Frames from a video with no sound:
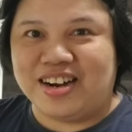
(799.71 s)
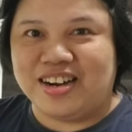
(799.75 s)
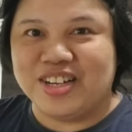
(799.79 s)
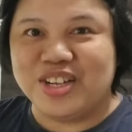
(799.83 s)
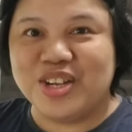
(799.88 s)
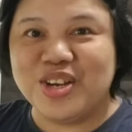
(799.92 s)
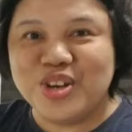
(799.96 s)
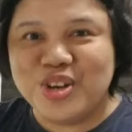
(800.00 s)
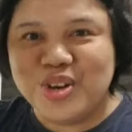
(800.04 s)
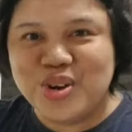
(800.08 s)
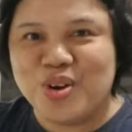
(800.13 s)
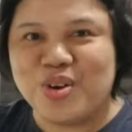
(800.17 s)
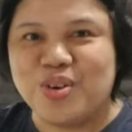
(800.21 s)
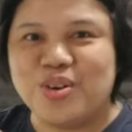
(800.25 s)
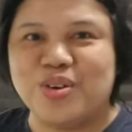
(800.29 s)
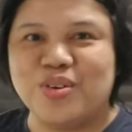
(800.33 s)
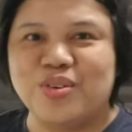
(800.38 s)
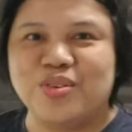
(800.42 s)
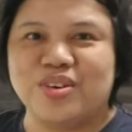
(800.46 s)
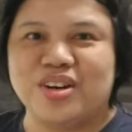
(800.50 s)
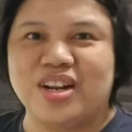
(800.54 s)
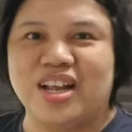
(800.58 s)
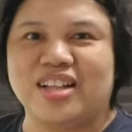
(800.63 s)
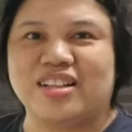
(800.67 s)
You
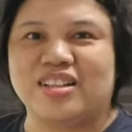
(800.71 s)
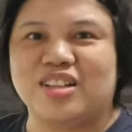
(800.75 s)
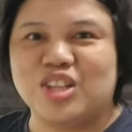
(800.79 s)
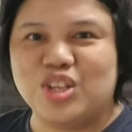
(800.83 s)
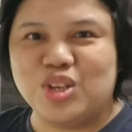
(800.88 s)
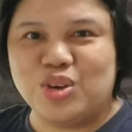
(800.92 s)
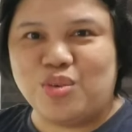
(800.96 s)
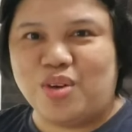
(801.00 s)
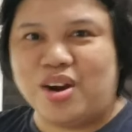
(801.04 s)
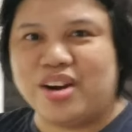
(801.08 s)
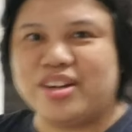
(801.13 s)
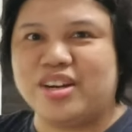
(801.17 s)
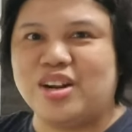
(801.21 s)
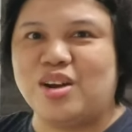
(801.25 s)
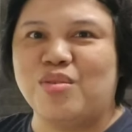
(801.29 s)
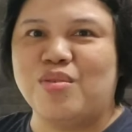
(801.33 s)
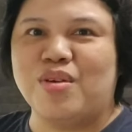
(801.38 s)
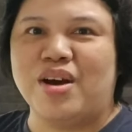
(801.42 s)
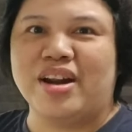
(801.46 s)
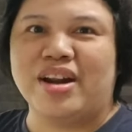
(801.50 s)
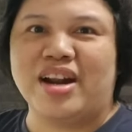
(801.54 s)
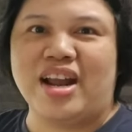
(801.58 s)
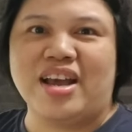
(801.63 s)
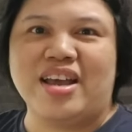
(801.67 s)
know that you are the
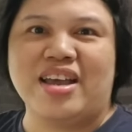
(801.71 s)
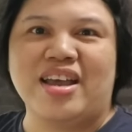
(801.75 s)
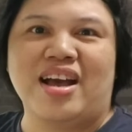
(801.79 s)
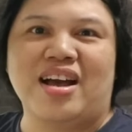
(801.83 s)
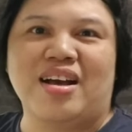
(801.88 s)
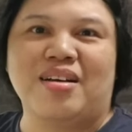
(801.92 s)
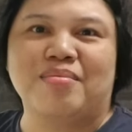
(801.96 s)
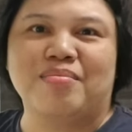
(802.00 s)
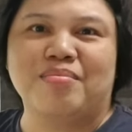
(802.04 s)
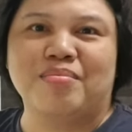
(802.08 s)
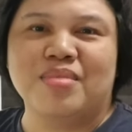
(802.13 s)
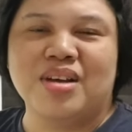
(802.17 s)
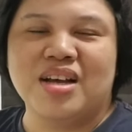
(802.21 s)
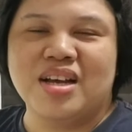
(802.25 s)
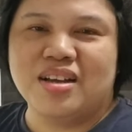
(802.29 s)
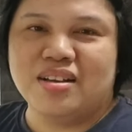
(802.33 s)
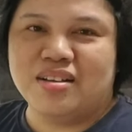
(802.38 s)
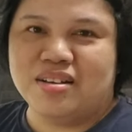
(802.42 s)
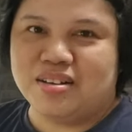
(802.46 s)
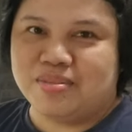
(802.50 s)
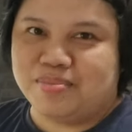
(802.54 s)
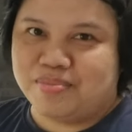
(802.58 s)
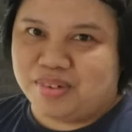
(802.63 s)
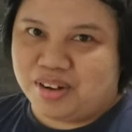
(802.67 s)
one I am
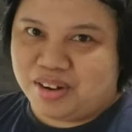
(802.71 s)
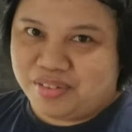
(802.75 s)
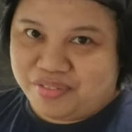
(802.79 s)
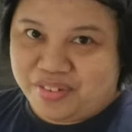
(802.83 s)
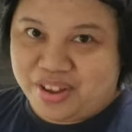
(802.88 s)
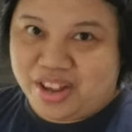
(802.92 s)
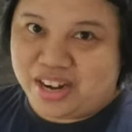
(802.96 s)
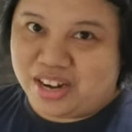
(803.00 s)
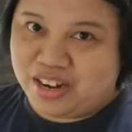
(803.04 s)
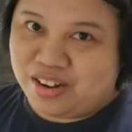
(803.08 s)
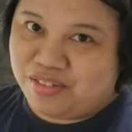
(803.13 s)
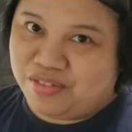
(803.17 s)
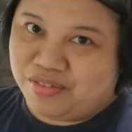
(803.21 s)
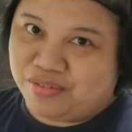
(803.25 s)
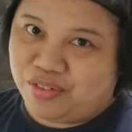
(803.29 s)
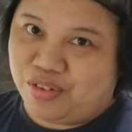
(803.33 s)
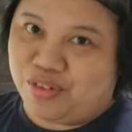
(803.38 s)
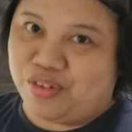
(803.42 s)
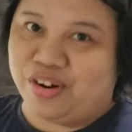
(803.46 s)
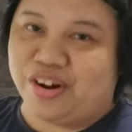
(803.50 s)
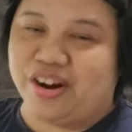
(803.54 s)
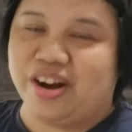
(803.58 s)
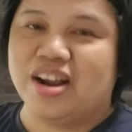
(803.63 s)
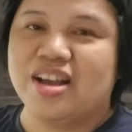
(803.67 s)
referring
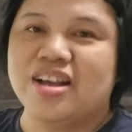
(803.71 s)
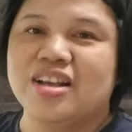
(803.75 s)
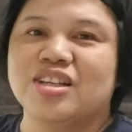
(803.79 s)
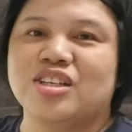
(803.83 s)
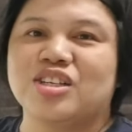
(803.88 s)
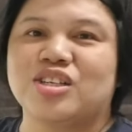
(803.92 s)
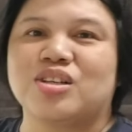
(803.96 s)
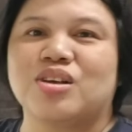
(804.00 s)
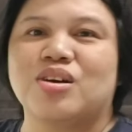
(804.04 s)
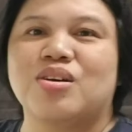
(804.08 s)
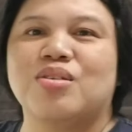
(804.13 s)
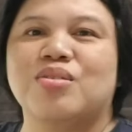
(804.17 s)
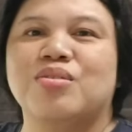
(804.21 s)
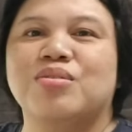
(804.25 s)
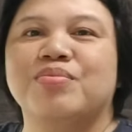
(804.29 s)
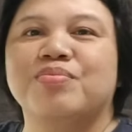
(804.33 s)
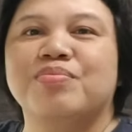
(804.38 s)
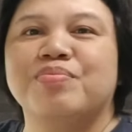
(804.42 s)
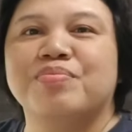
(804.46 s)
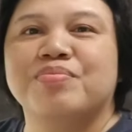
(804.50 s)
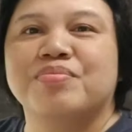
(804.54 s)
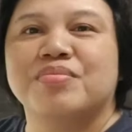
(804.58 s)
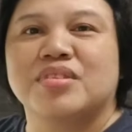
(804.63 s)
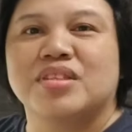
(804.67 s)
for. So,
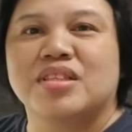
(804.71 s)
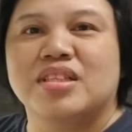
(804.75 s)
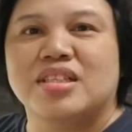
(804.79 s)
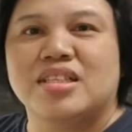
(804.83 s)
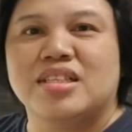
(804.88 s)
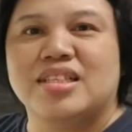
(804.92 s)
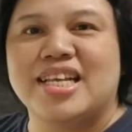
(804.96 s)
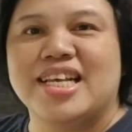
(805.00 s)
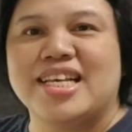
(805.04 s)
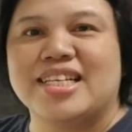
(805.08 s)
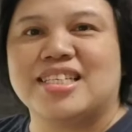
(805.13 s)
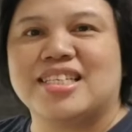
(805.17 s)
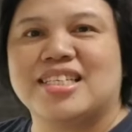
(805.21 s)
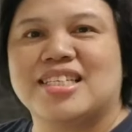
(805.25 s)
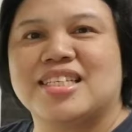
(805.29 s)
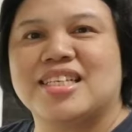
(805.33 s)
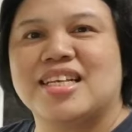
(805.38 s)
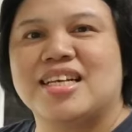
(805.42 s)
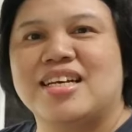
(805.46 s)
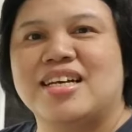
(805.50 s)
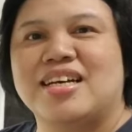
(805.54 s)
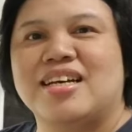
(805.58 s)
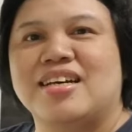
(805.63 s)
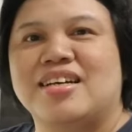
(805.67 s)
this,
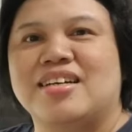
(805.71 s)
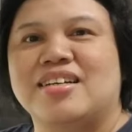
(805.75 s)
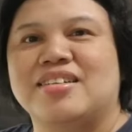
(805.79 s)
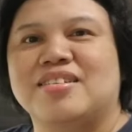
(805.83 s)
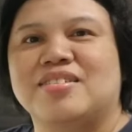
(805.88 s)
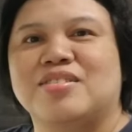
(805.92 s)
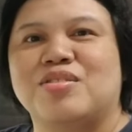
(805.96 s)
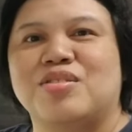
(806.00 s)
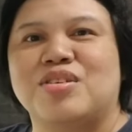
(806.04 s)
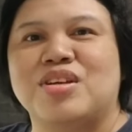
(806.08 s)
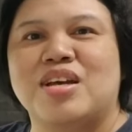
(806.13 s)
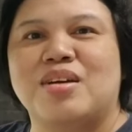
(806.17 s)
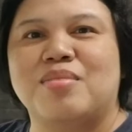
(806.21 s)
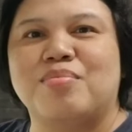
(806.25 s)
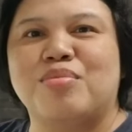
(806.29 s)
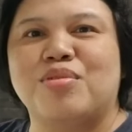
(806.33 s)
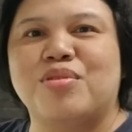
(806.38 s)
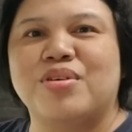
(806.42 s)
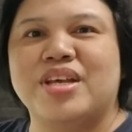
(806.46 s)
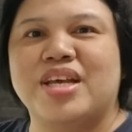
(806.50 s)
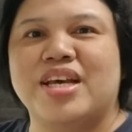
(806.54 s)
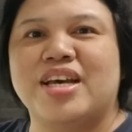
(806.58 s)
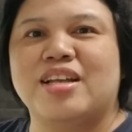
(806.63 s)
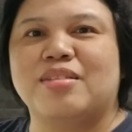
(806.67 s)
Kuya
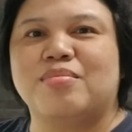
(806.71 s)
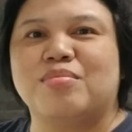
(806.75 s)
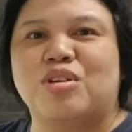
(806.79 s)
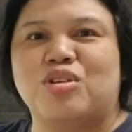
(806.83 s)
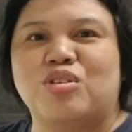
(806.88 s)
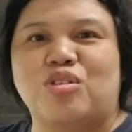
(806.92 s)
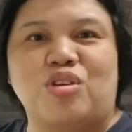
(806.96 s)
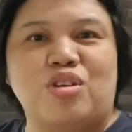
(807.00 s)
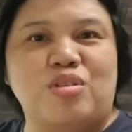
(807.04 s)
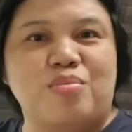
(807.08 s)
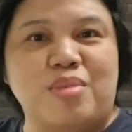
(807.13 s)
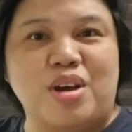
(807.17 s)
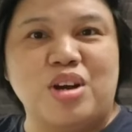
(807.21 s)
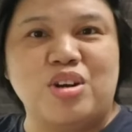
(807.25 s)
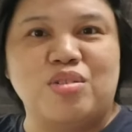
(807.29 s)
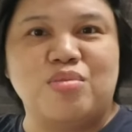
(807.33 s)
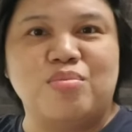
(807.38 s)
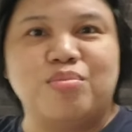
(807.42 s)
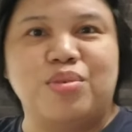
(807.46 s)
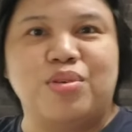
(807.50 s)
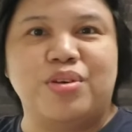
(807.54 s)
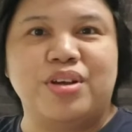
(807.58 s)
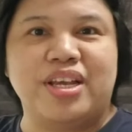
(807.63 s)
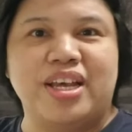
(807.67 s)
Buyet, or
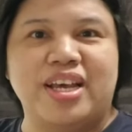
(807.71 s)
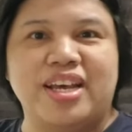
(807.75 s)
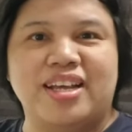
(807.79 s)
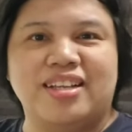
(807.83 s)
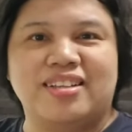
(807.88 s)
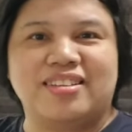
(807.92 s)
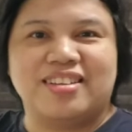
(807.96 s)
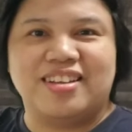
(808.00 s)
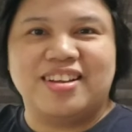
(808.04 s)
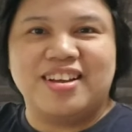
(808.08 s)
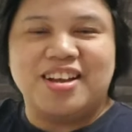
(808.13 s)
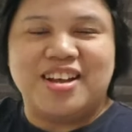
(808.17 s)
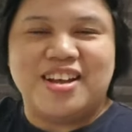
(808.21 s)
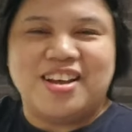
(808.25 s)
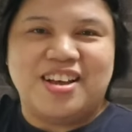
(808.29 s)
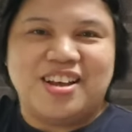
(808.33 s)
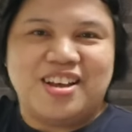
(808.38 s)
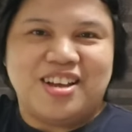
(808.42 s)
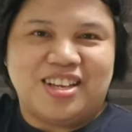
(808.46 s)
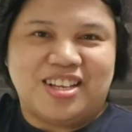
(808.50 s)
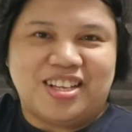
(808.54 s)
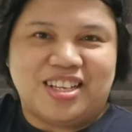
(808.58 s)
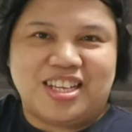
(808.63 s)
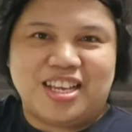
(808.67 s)
Manong Buyet,
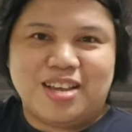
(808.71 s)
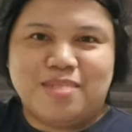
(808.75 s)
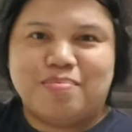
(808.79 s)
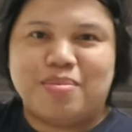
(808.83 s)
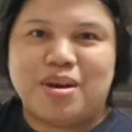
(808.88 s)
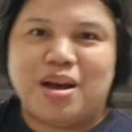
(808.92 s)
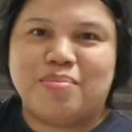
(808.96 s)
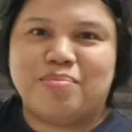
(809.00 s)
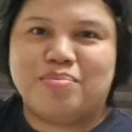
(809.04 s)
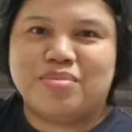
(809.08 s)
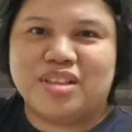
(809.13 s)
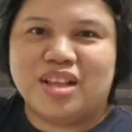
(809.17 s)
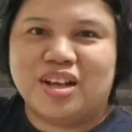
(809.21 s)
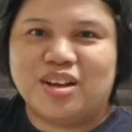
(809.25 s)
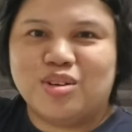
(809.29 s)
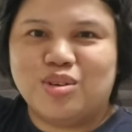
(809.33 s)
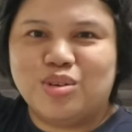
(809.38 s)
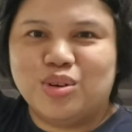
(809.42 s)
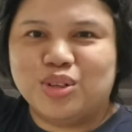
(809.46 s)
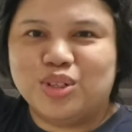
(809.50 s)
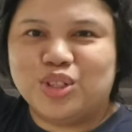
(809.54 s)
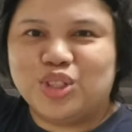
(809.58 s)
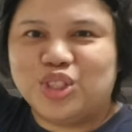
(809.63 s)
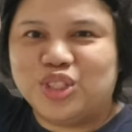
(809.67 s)
keep up the
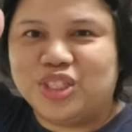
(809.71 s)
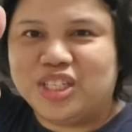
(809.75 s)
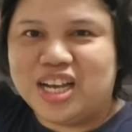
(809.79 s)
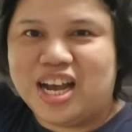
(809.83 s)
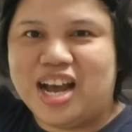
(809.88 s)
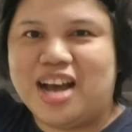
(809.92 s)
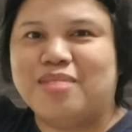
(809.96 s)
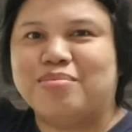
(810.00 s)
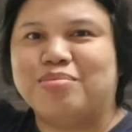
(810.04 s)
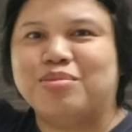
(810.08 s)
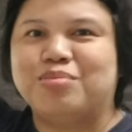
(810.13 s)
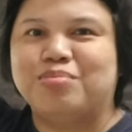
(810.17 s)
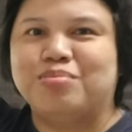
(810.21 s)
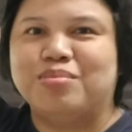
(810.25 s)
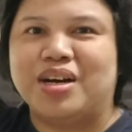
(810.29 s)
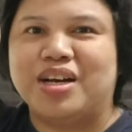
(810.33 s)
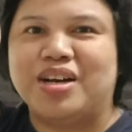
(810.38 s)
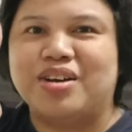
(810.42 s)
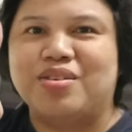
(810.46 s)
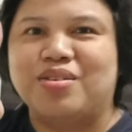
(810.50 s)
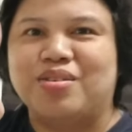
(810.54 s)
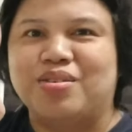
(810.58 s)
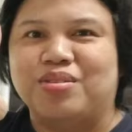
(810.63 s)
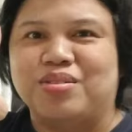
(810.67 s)
good job,
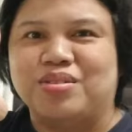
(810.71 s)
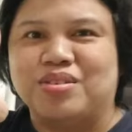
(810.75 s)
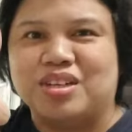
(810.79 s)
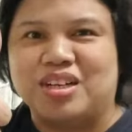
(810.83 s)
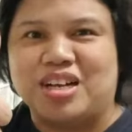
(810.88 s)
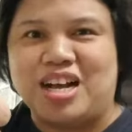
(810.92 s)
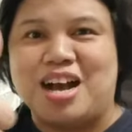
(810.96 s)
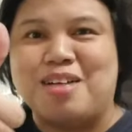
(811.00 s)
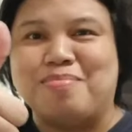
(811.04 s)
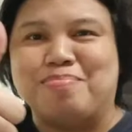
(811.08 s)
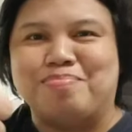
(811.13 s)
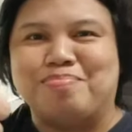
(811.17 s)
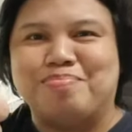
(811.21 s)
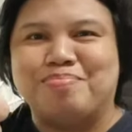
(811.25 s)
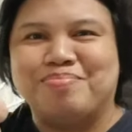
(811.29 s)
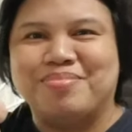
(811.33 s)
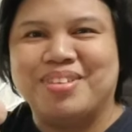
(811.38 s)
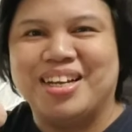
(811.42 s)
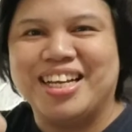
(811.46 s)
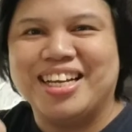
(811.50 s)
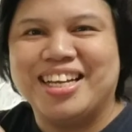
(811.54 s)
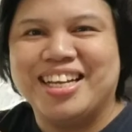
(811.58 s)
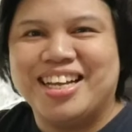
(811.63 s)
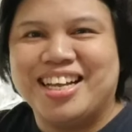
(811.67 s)
Manong Kap.
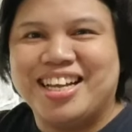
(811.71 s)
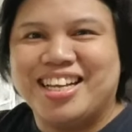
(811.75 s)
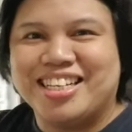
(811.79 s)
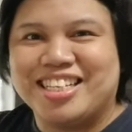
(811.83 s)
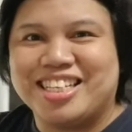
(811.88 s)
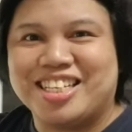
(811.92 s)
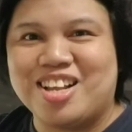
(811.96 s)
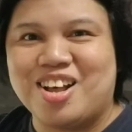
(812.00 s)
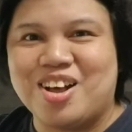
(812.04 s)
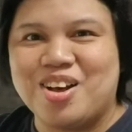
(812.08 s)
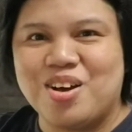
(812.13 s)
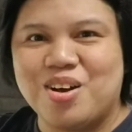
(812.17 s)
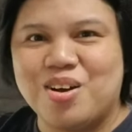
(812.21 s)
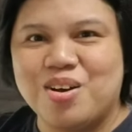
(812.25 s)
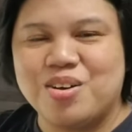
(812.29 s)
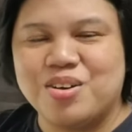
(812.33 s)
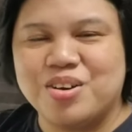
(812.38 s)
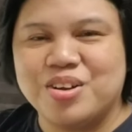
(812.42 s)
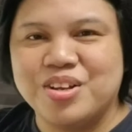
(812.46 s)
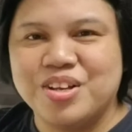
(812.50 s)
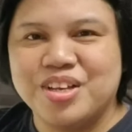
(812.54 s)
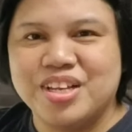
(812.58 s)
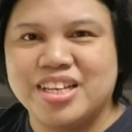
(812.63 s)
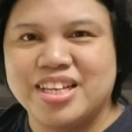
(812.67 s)
So,
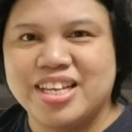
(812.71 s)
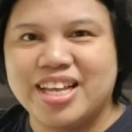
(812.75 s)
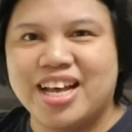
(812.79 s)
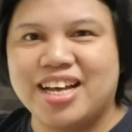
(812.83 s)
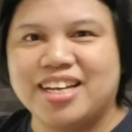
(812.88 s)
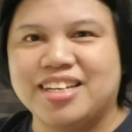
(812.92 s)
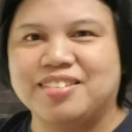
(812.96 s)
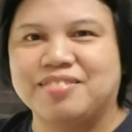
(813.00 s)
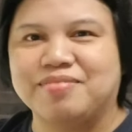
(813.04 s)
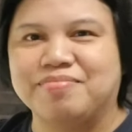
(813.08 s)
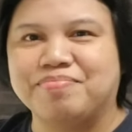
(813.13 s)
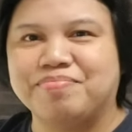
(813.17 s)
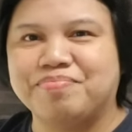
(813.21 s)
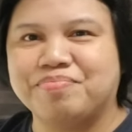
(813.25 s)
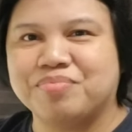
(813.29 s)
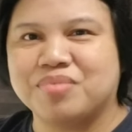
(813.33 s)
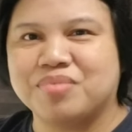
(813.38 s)
yan.